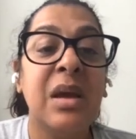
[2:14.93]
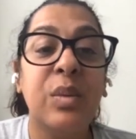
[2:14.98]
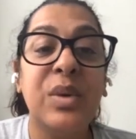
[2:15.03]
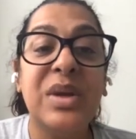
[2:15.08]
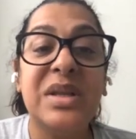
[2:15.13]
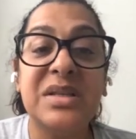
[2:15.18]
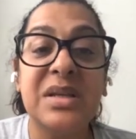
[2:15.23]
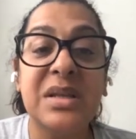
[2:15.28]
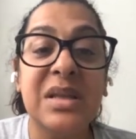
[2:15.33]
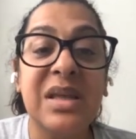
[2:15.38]

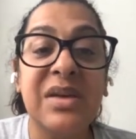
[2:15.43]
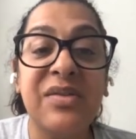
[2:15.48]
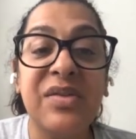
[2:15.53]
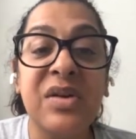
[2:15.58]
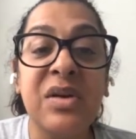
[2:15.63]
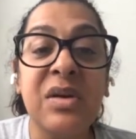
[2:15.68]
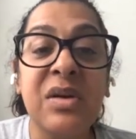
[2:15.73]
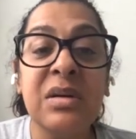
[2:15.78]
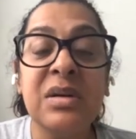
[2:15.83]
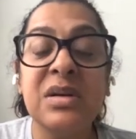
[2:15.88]
We
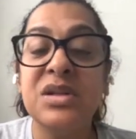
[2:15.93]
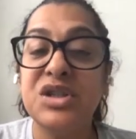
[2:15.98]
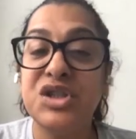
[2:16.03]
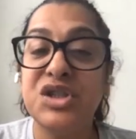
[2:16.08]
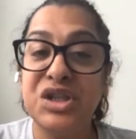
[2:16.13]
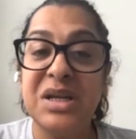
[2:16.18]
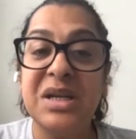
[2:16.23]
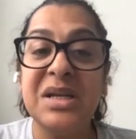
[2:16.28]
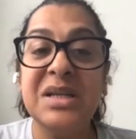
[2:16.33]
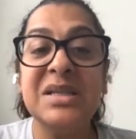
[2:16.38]
deliver
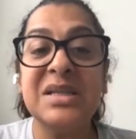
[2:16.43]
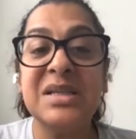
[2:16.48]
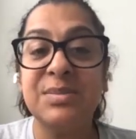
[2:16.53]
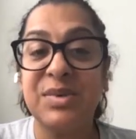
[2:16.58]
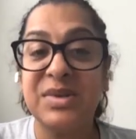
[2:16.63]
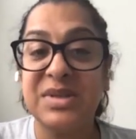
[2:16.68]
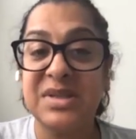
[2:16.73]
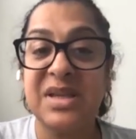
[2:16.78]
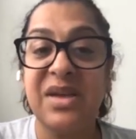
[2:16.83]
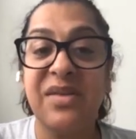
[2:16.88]

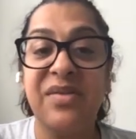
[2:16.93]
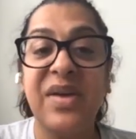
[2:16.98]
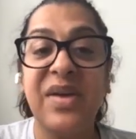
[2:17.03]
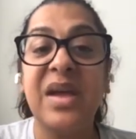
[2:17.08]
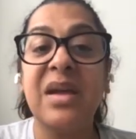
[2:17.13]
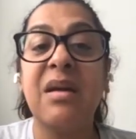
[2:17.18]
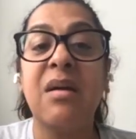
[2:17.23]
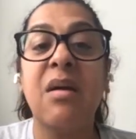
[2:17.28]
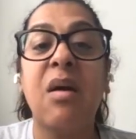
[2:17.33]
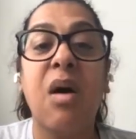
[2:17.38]

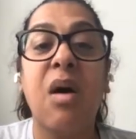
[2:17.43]
gene-specific